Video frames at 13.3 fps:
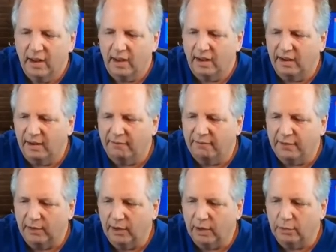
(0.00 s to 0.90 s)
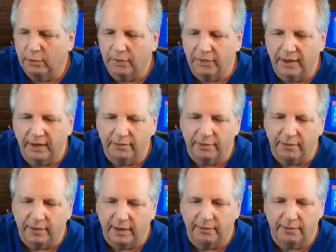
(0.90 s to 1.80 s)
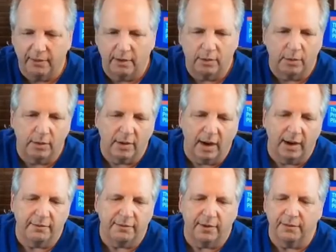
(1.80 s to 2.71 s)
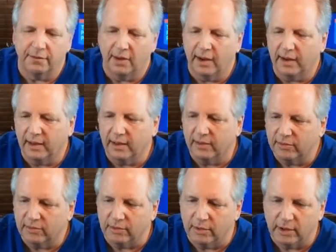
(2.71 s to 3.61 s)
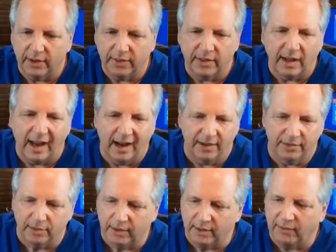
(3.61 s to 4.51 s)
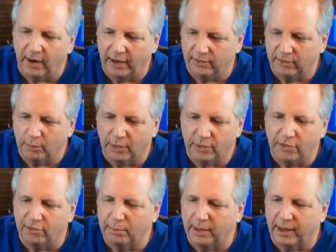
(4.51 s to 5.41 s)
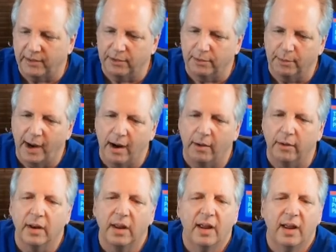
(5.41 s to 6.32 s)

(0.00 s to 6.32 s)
a very cool thing for VFR or IFR flying is to look at the hazard advisor once you've planned your route.